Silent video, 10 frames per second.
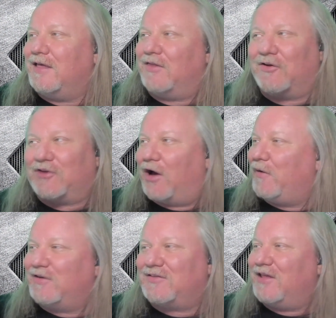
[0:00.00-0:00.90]
there's
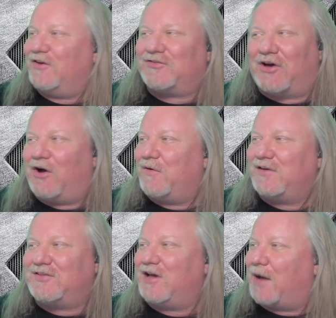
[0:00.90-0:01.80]
always there's
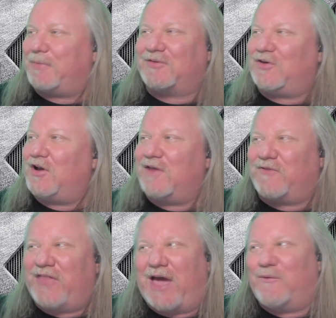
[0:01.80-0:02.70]
always the opportunity
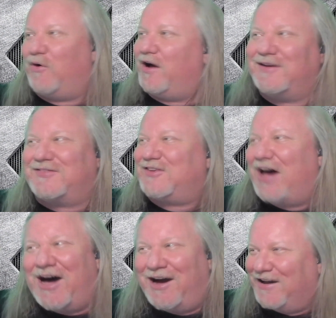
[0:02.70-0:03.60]
for that one
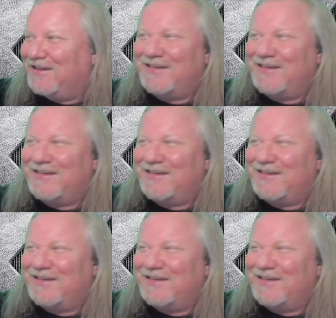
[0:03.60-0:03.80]
song,